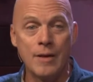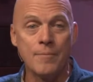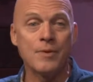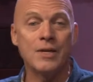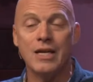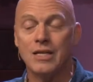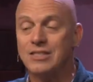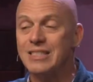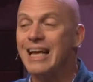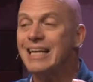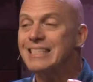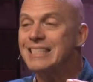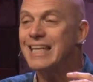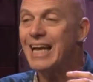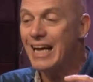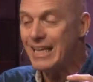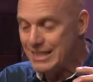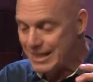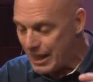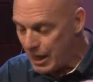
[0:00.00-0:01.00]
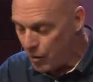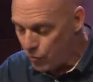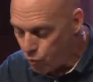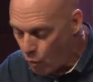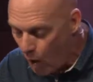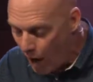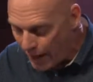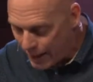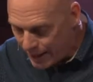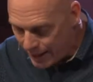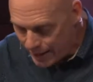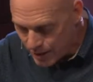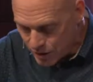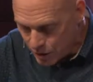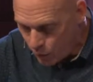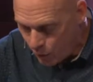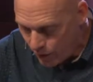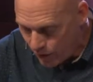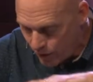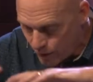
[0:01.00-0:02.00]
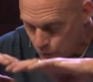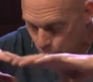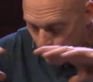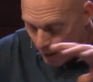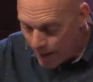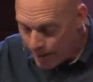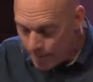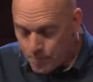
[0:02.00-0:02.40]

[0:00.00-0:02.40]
because that's the idea of walking into one of these